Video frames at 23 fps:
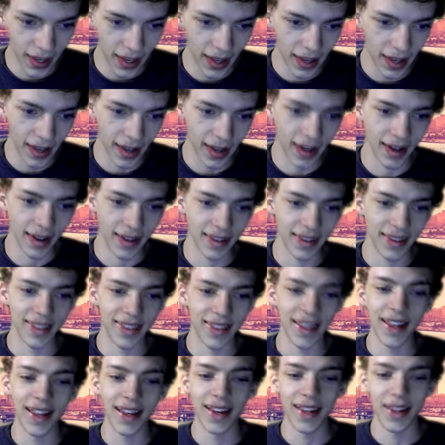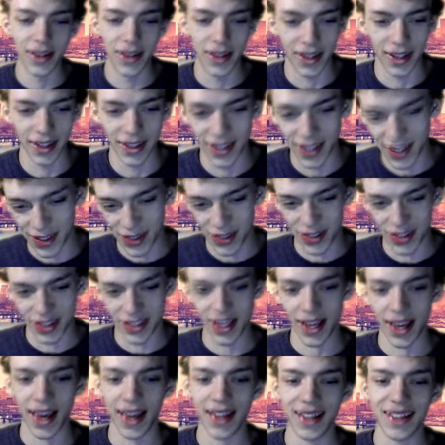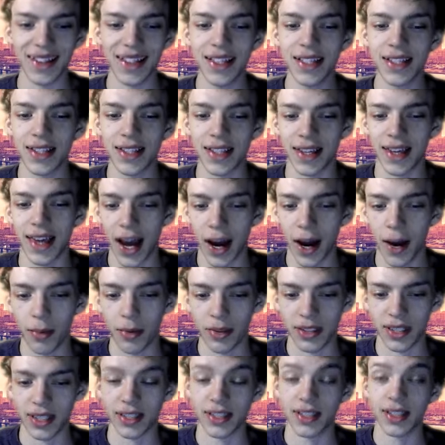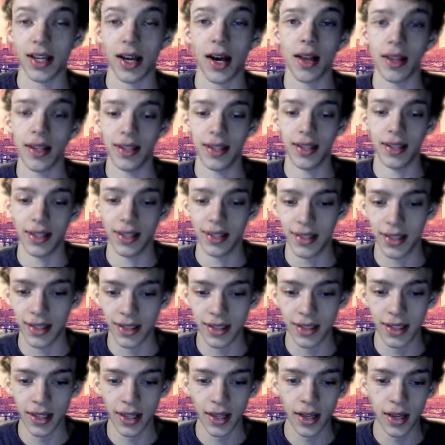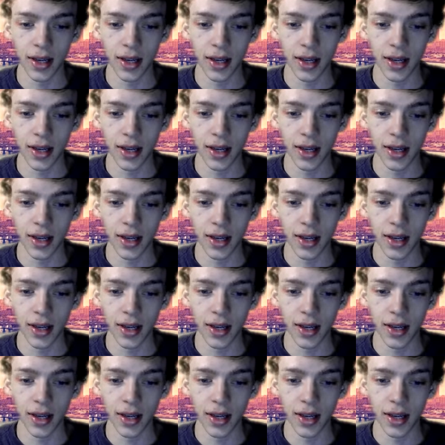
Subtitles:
And then he continued to say, at least the Cowboys had solid disses.